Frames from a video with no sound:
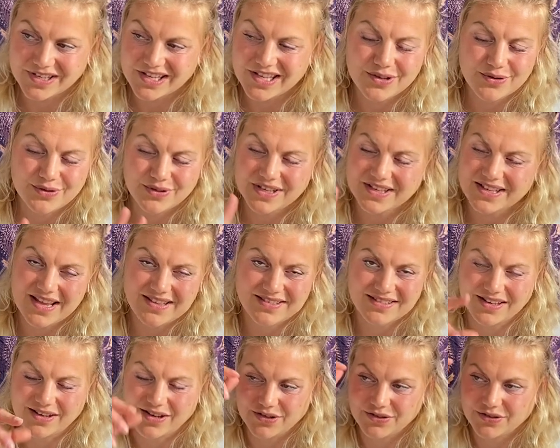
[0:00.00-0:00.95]
Ego, it has
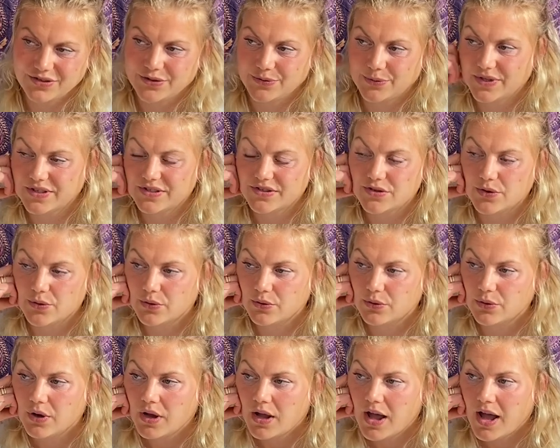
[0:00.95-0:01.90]
a lot to it.
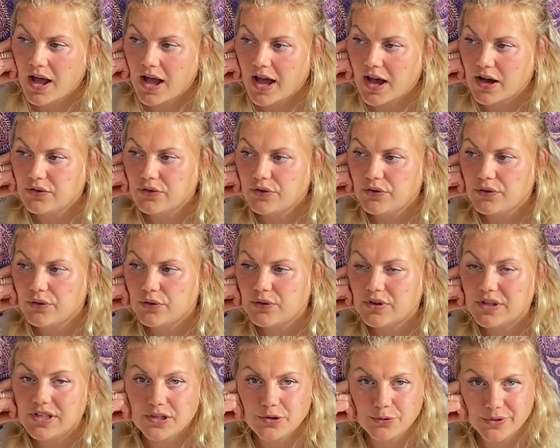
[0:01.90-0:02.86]
So how to
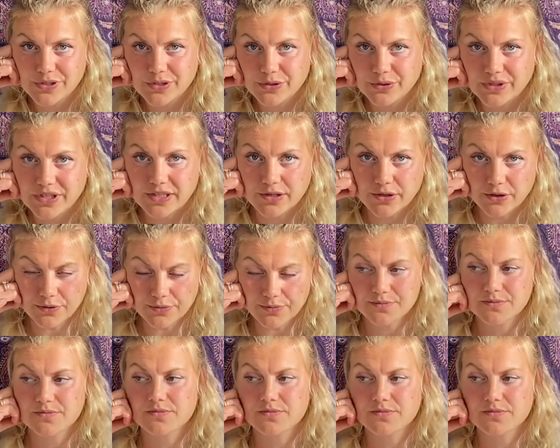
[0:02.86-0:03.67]
deal with your ego